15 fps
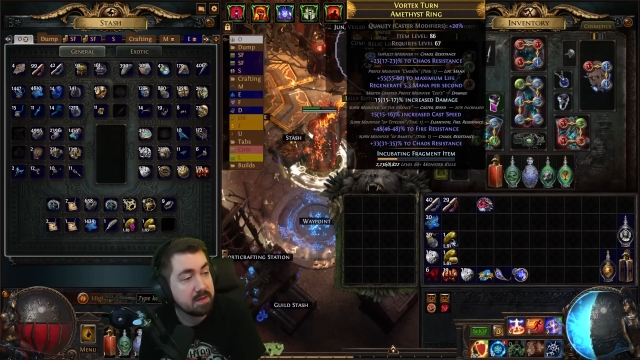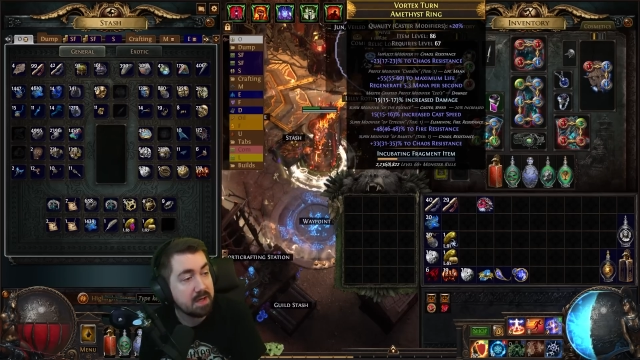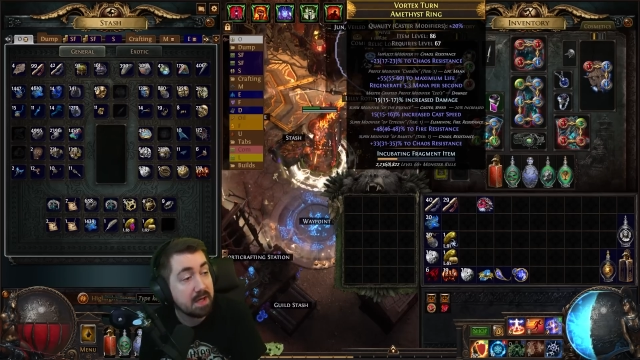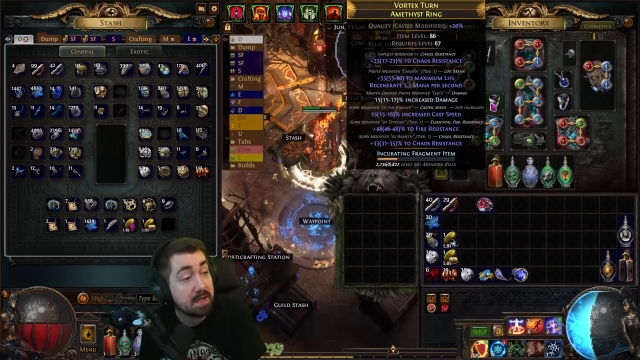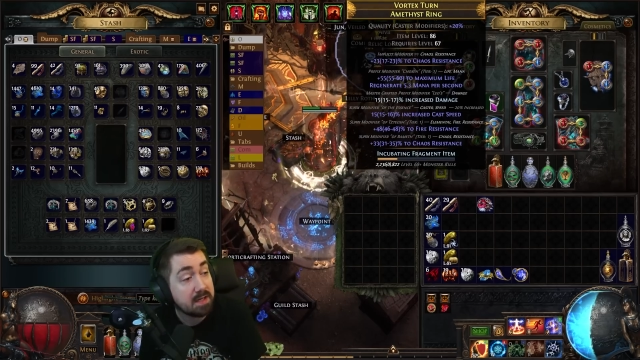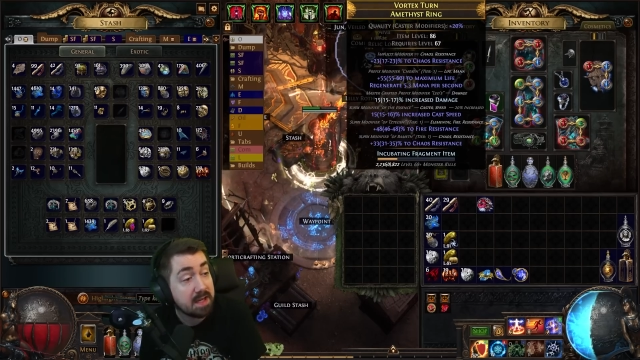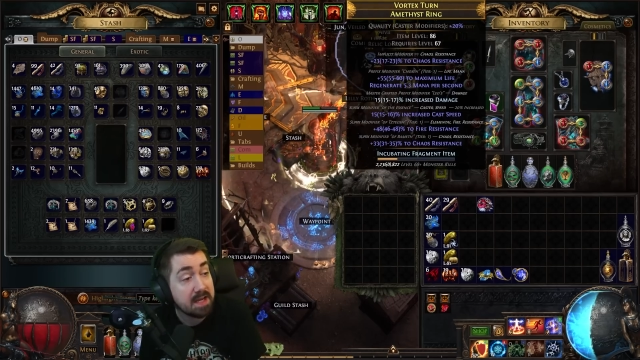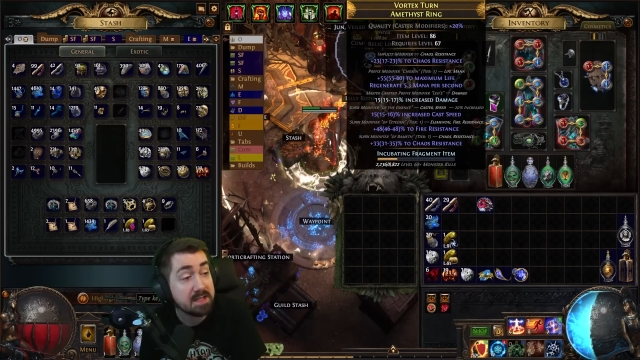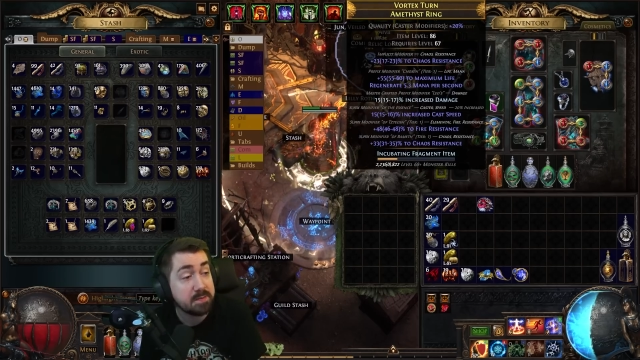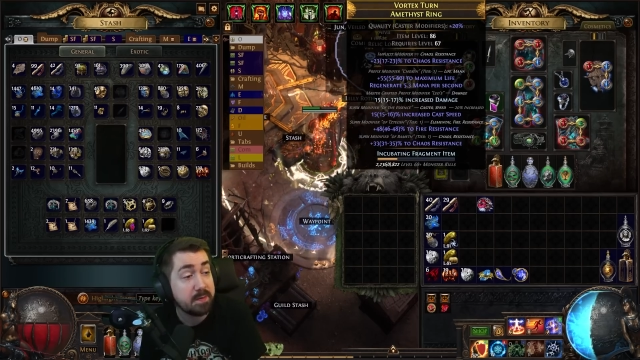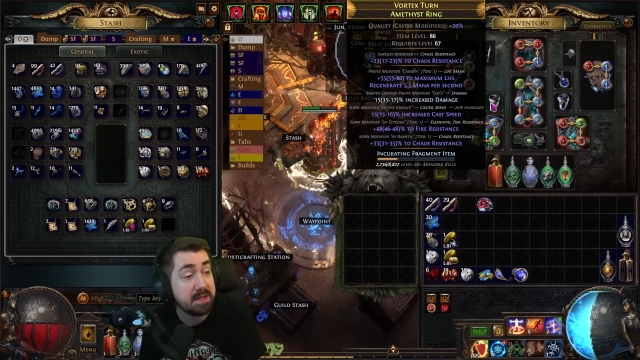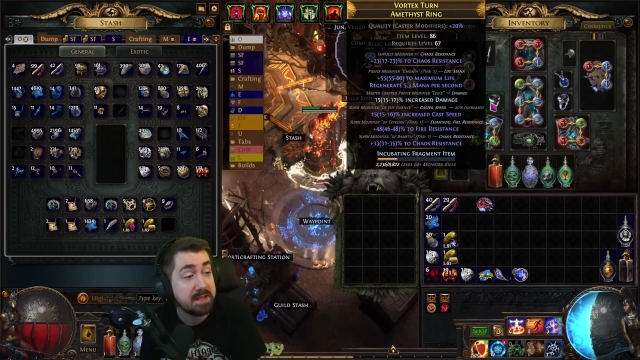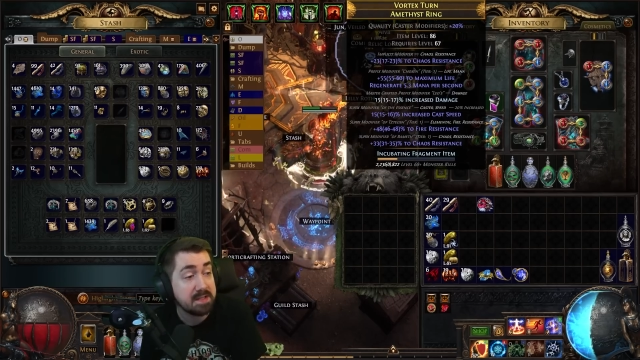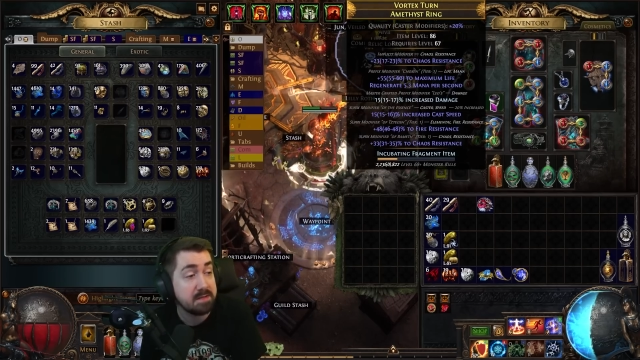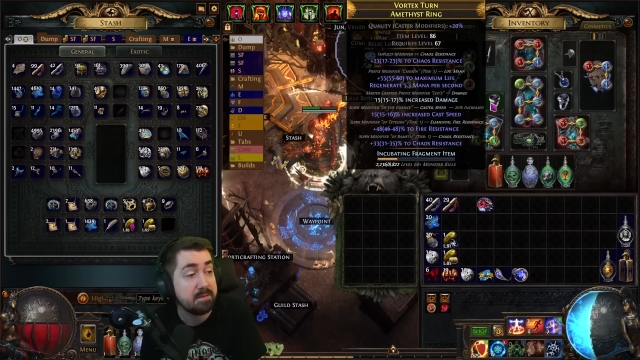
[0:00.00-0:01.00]
And cast speed
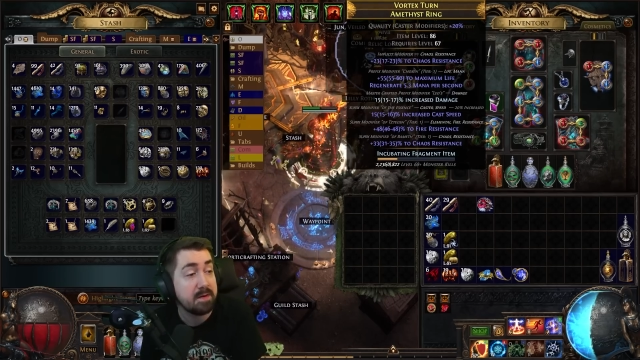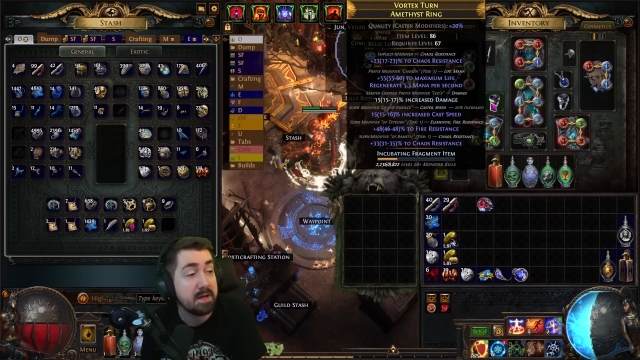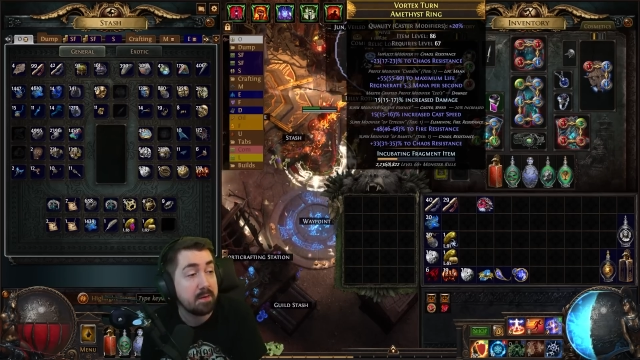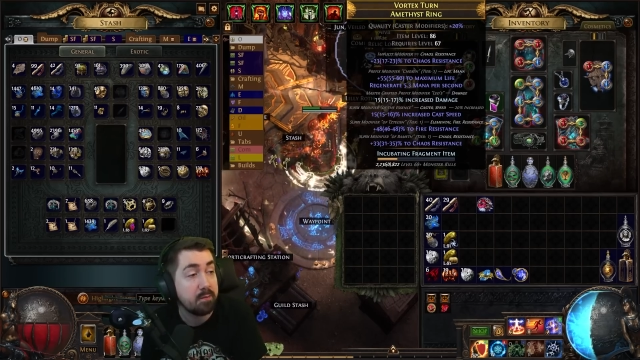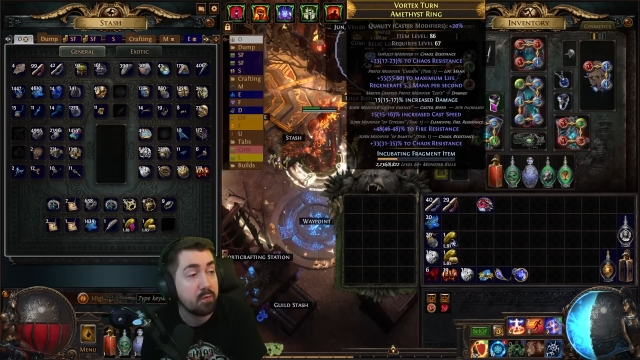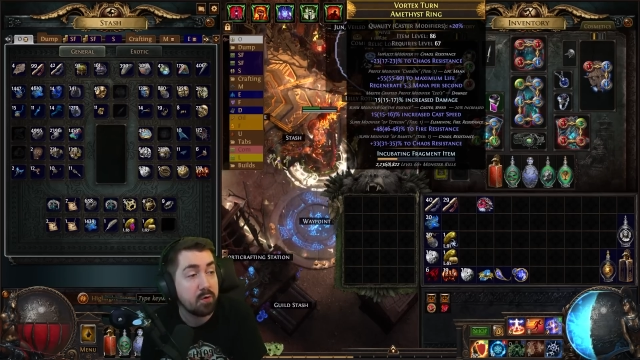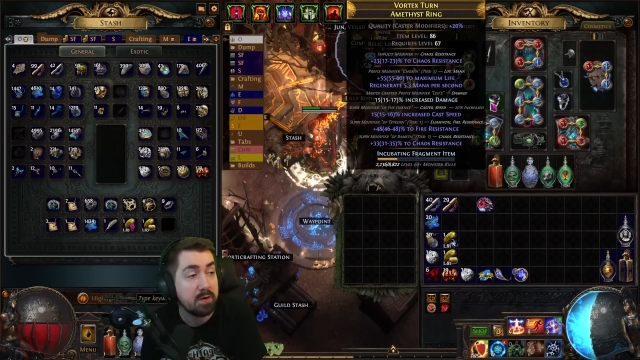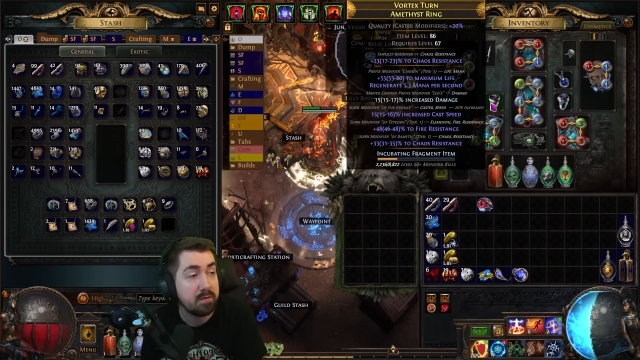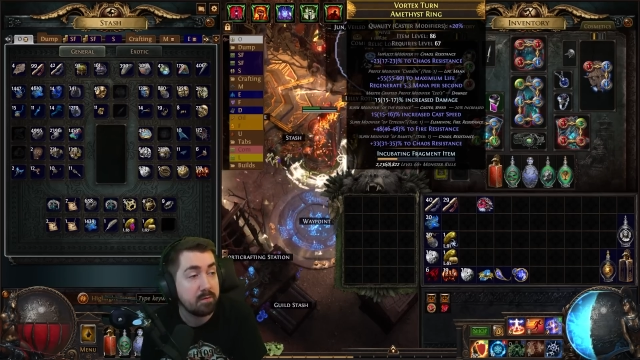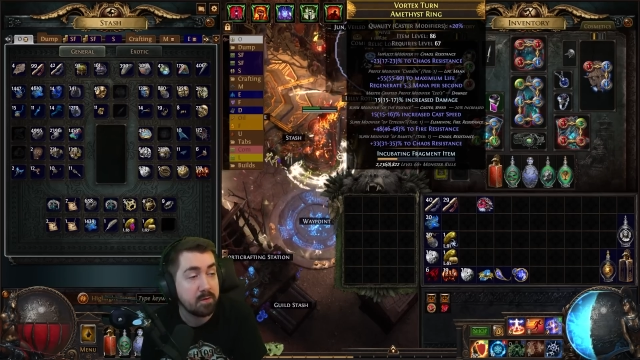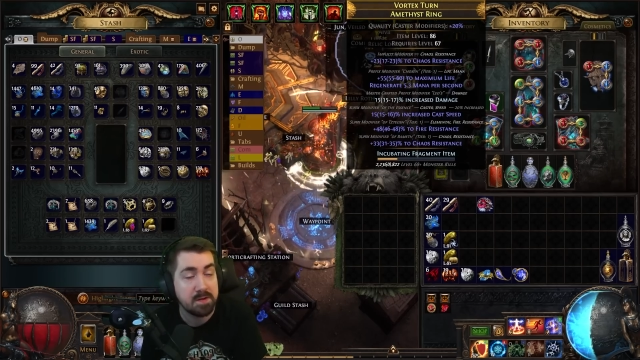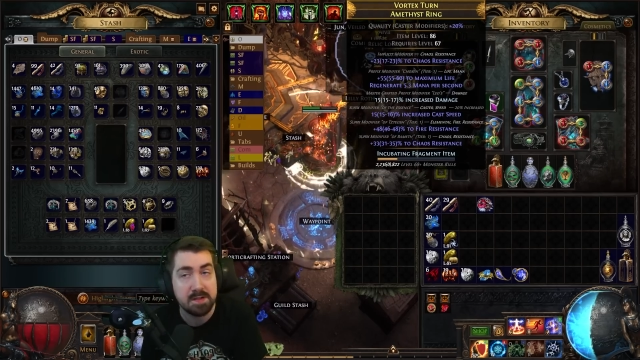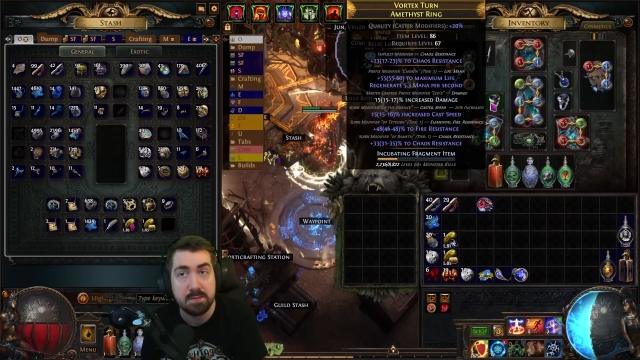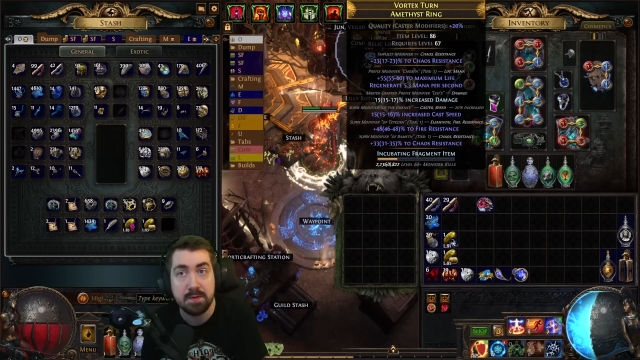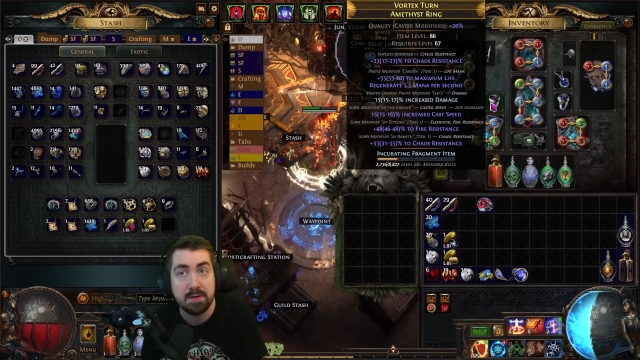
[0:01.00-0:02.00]
is very important for
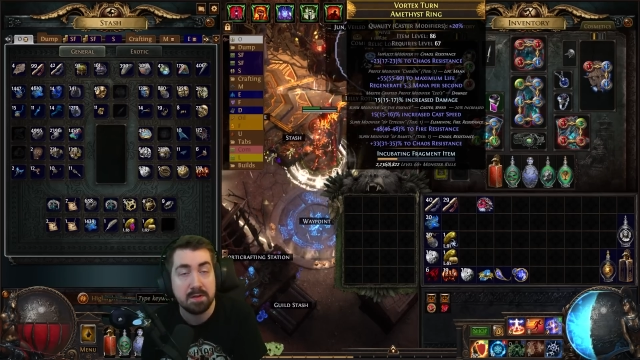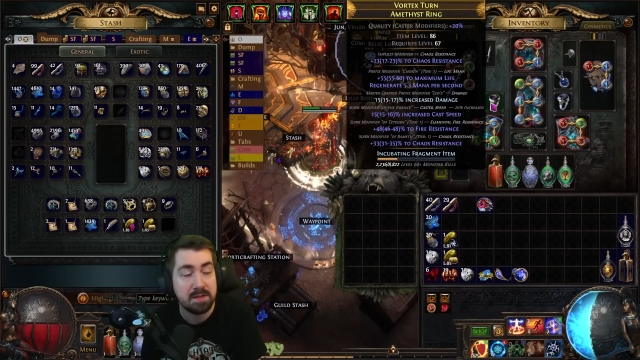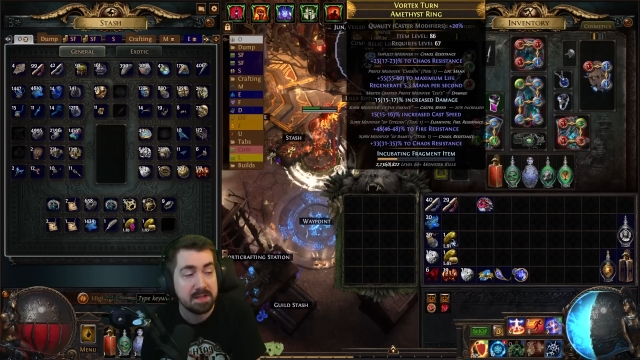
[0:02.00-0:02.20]
this build.